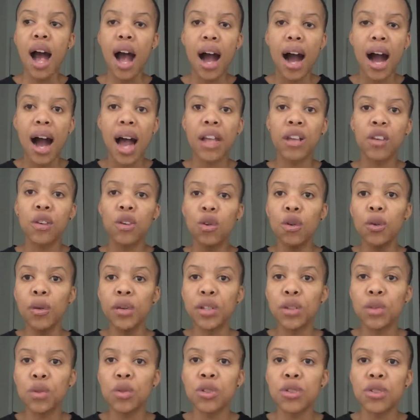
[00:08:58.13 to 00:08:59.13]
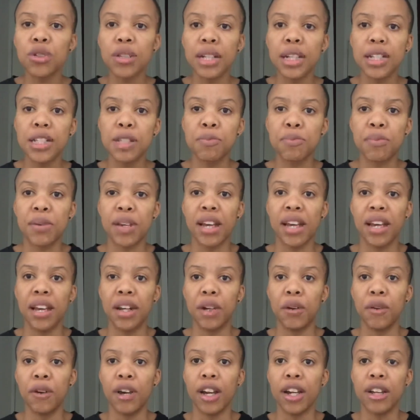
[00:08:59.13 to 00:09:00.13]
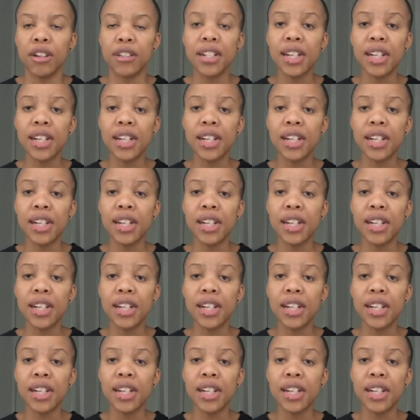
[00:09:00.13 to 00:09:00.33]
I knew it, what's a lesbian man.